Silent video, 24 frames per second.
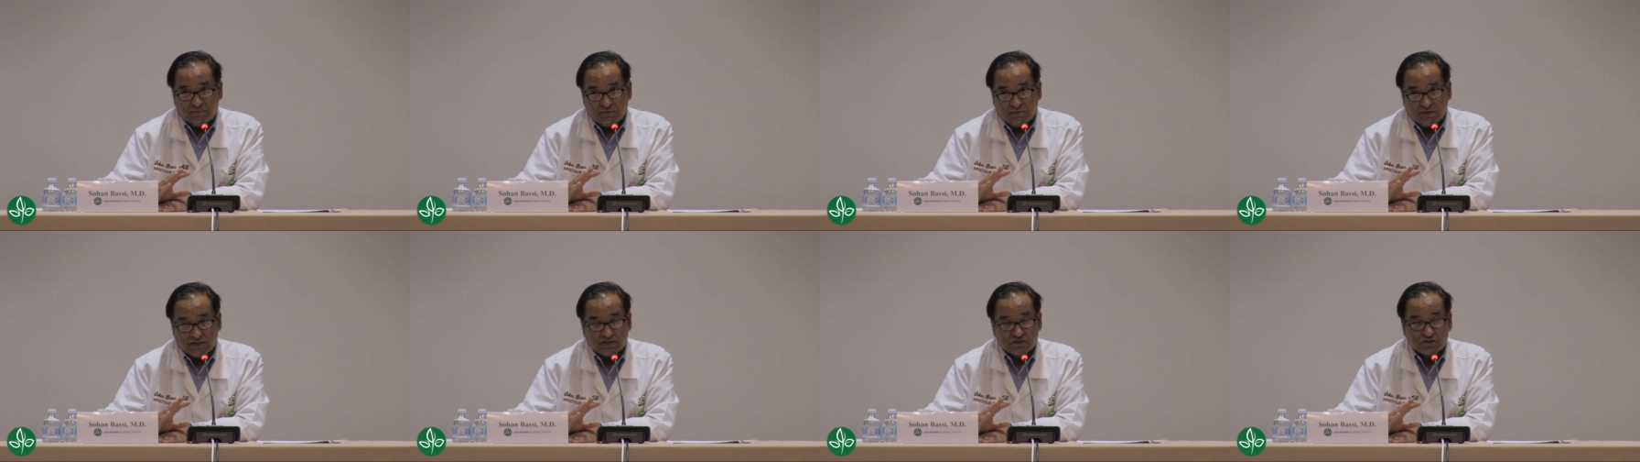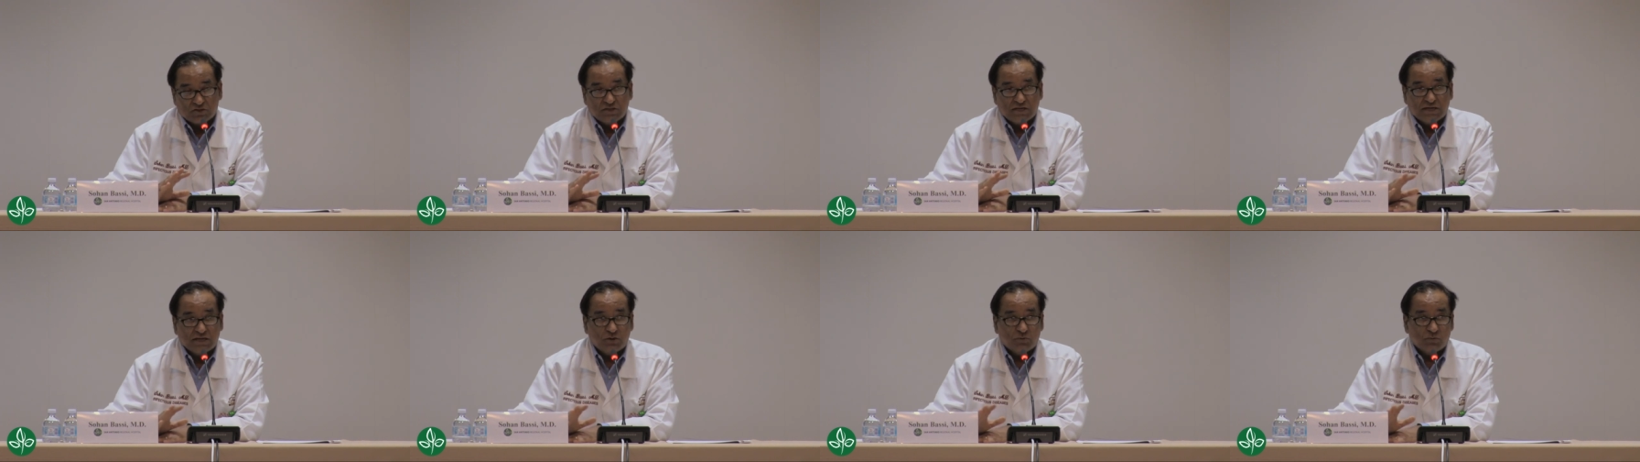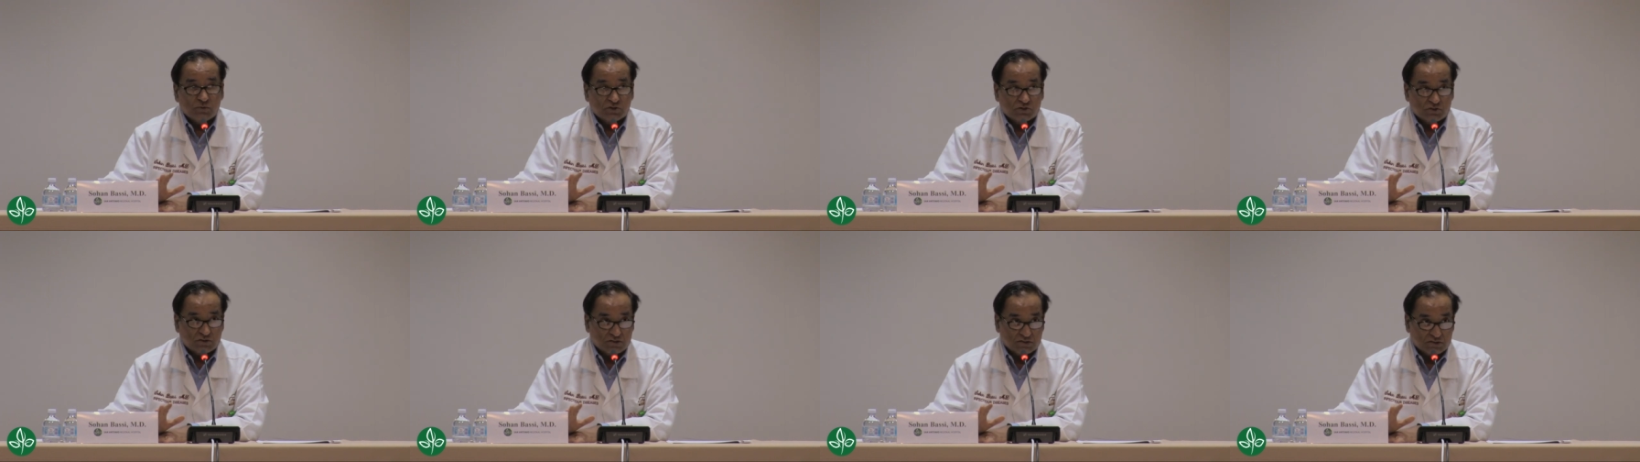
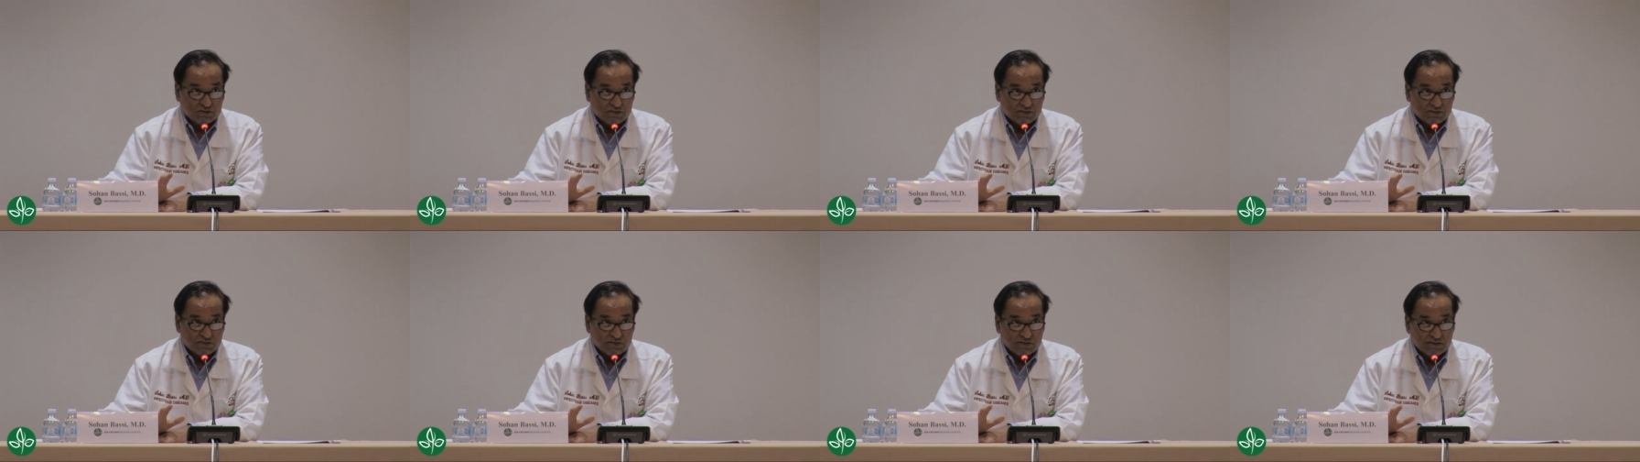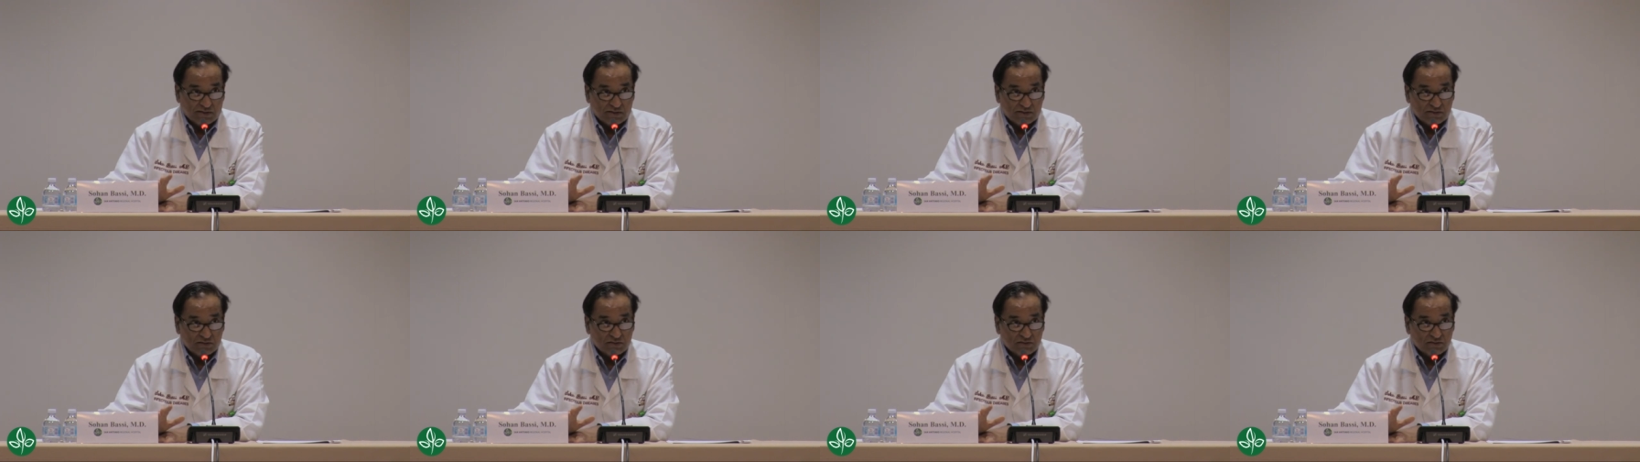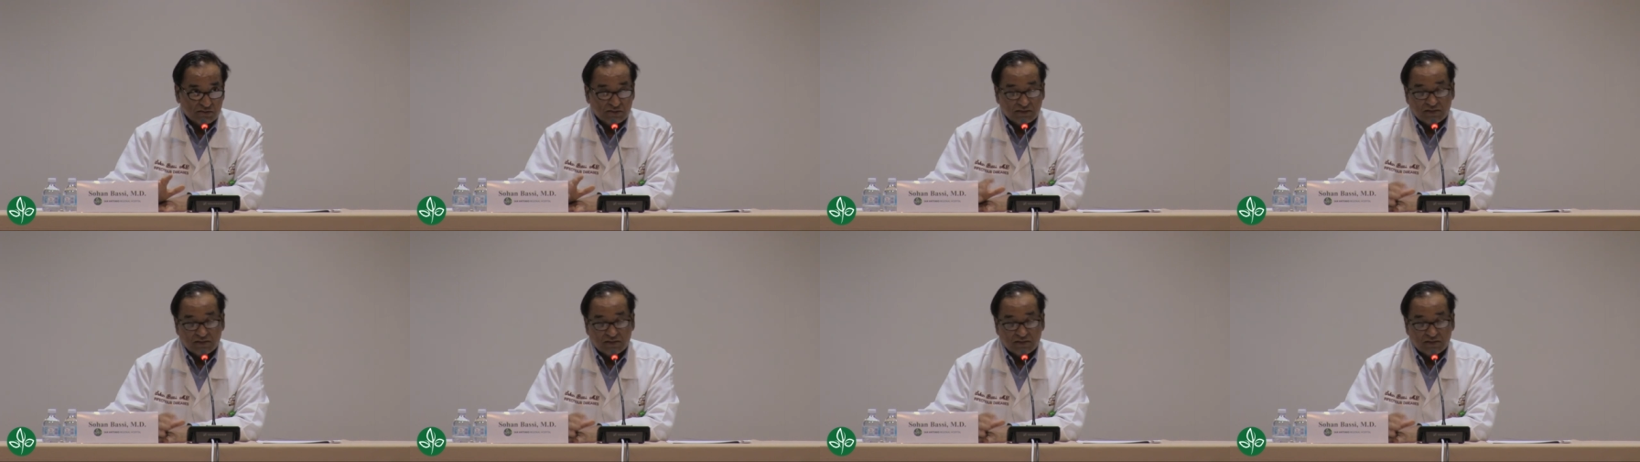extinguish this disease.